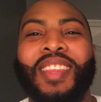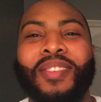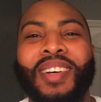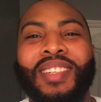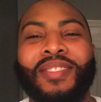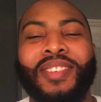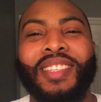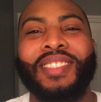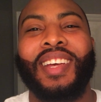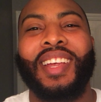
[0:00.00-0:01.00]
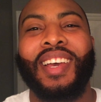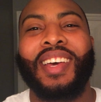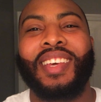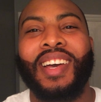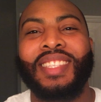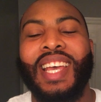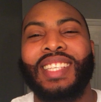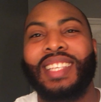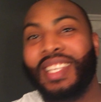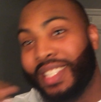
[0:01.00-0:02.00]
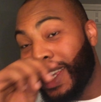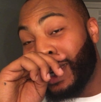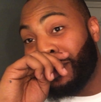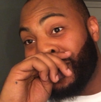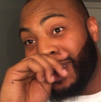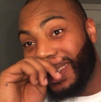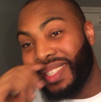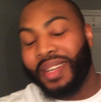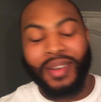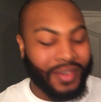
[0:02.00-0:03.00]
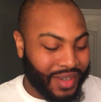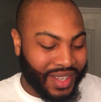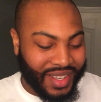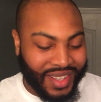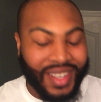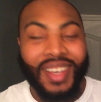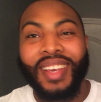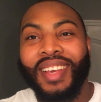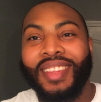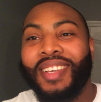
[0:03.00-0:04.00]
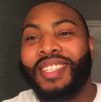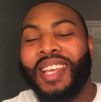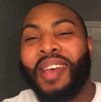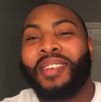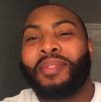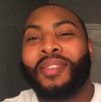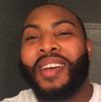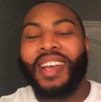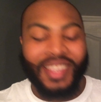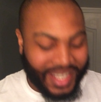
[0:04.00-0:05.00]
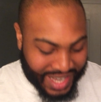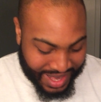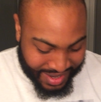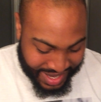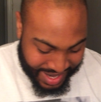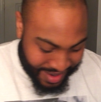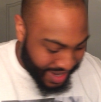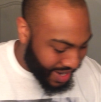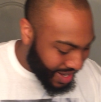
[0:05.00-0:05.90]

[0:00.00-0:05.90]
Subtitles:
the other one for the Rinnegan contact lens anymore, so looks like I'm gonna be rocking this Hello Kitty